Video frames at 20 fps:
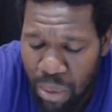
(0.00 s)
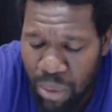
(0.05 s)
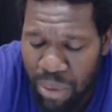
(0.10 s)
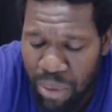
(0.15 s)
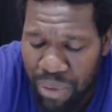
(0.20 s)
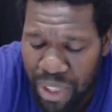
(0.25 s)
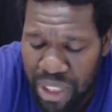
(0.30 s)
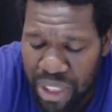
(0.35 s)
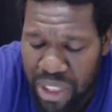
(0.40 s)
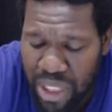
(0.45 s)

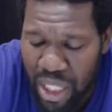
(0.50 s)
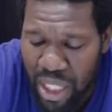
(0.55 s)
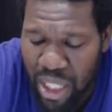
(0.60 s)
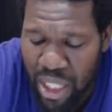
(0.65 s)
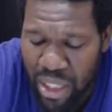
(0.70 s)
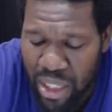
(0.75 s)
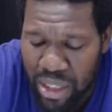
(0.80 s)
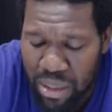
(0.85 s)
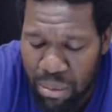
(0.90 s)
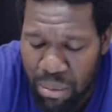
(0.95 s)
with his
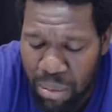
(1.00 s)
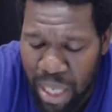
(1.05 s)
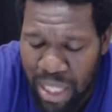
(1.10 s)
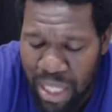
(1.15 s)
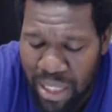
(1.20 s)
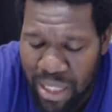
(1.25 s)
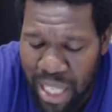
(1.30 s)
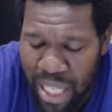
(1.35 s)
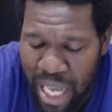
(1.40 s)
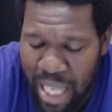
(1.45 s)
sons
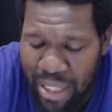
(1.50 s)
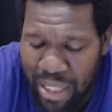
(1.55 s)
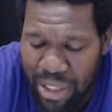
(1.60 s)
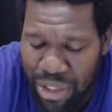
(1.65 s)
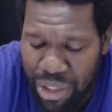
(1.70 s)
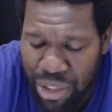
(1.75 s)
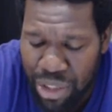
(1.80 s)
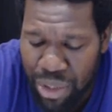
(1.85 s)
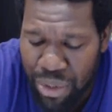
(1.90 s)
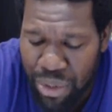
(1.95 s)
Mattathias
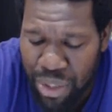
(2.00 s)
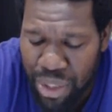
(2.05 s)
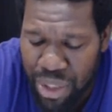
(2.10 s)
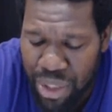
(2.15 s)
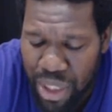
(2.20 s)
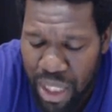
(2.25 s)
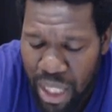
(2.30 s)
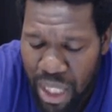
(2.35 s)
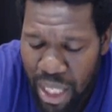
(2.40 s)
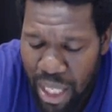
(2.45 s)
and
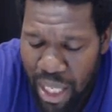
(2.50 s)
Judas,